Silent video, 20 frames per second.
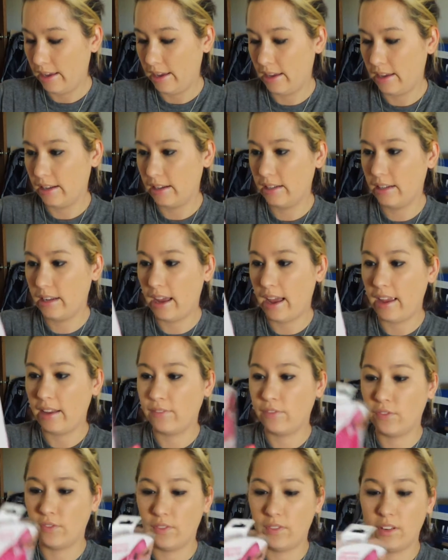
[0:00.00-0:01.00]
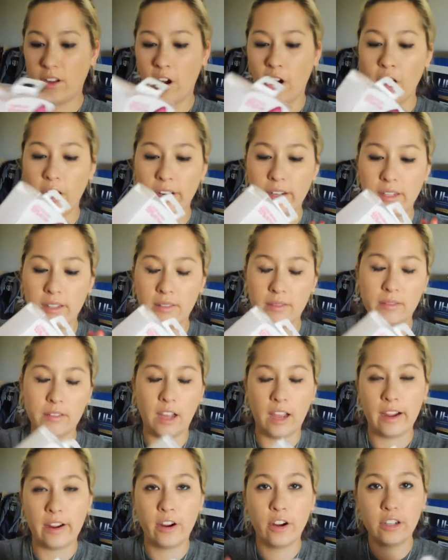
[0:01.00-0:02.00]
And I heard
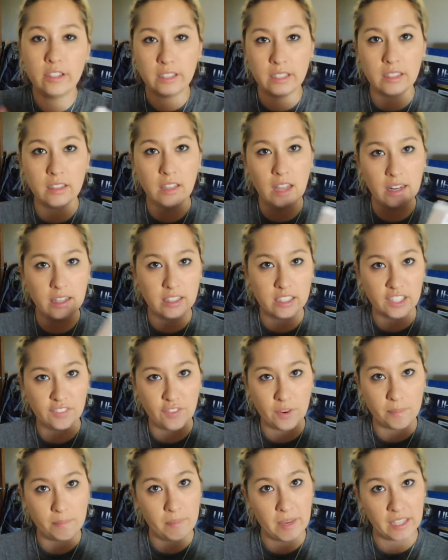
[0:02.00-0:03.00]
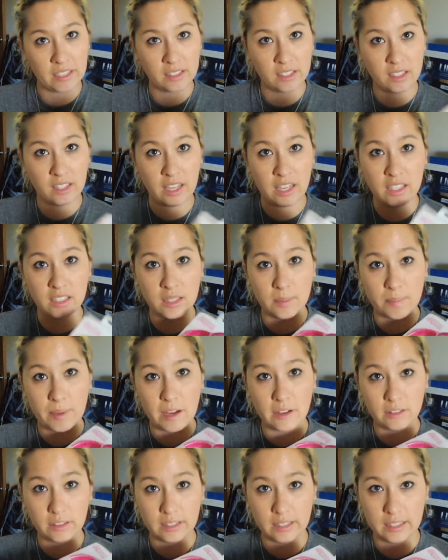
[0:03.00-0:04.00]
a lot of different mixed things
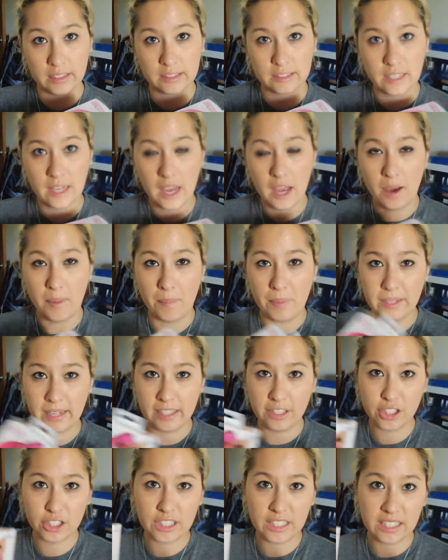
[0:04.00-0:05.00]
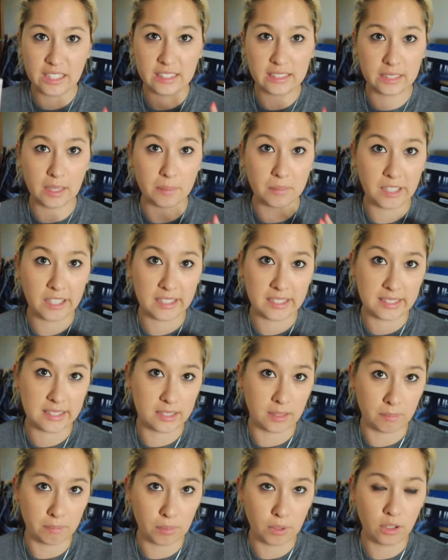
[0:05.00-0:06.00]
about this, but I just needed something
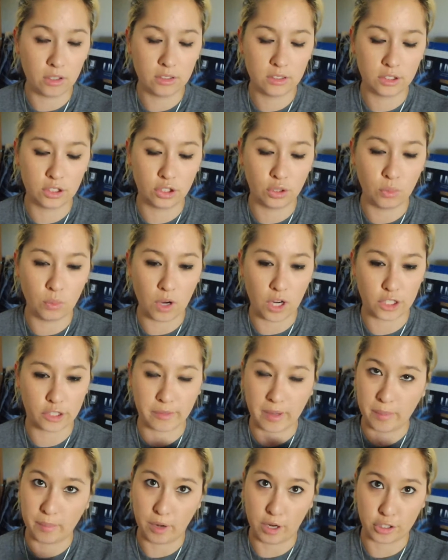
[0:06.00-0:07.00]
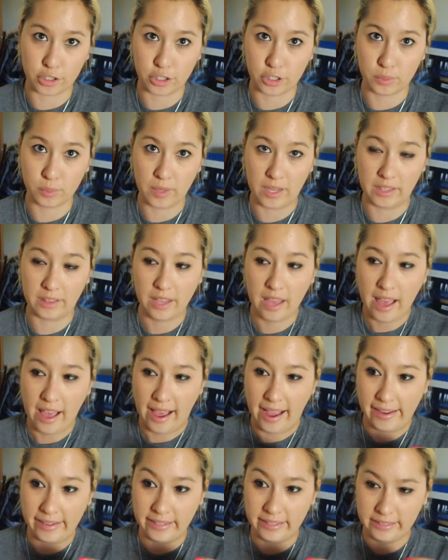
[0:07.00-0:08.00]
simple to wash my brushes with.
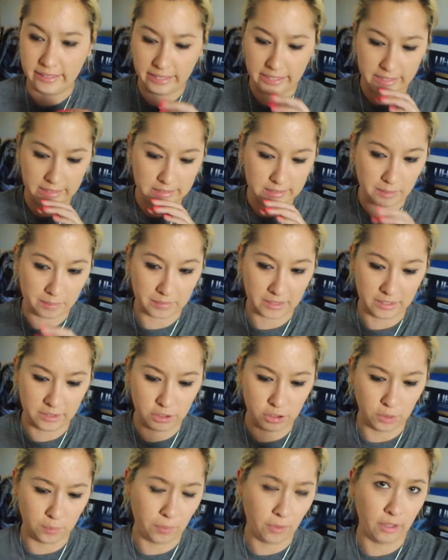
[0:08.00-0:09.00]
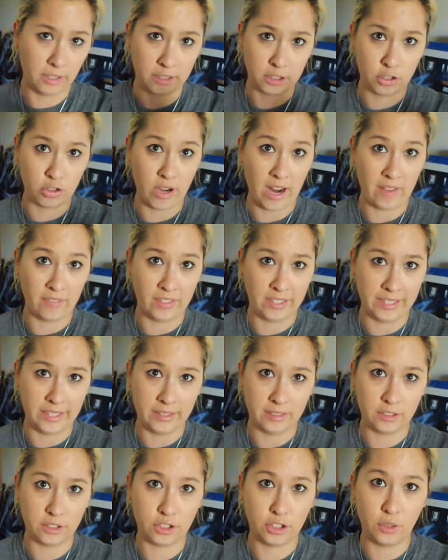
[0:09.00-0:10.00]
I didn't need something super
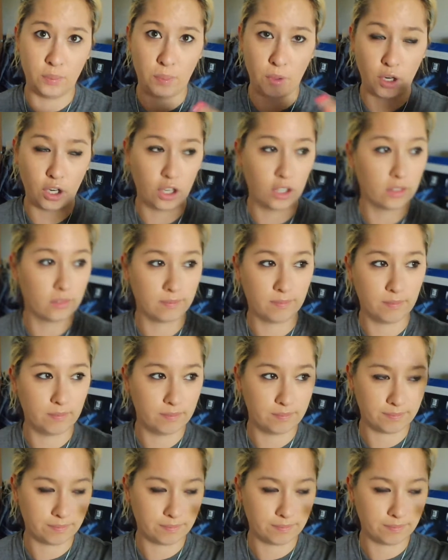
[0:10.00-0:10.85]
extravagant, super